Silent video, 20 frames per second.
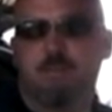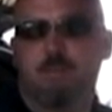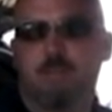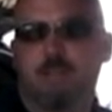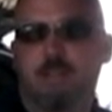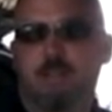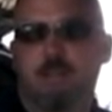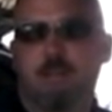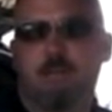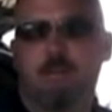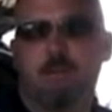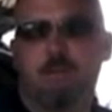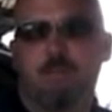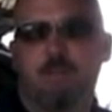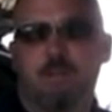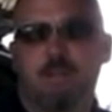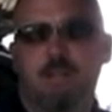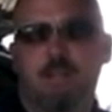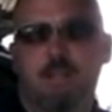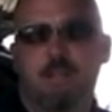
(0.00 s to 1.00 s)
but I want to
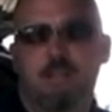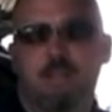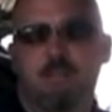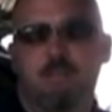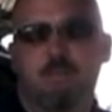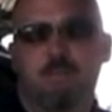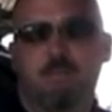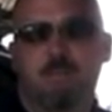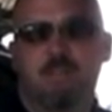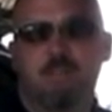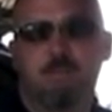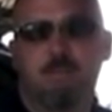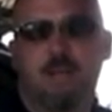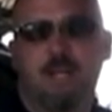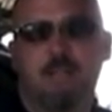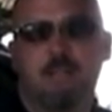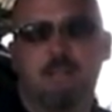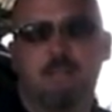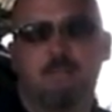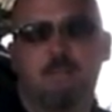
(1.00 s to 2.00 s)
put it in a different
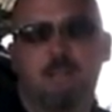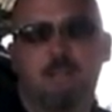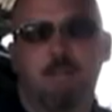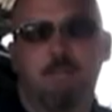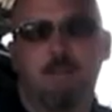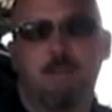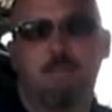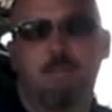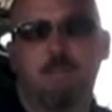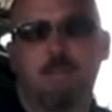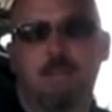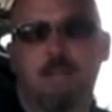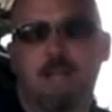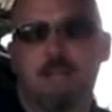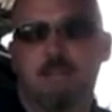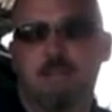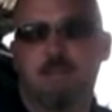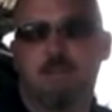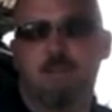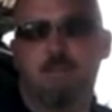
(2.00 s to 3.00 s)
perspective that maybe you
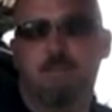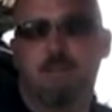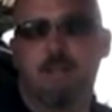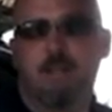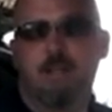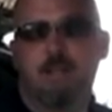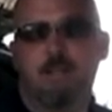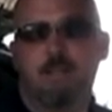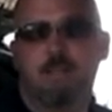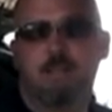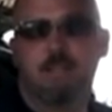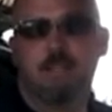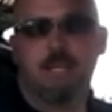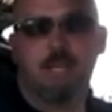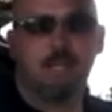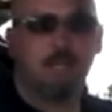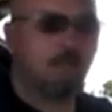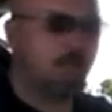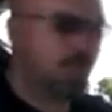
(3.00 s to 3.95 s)
guys at home might understand.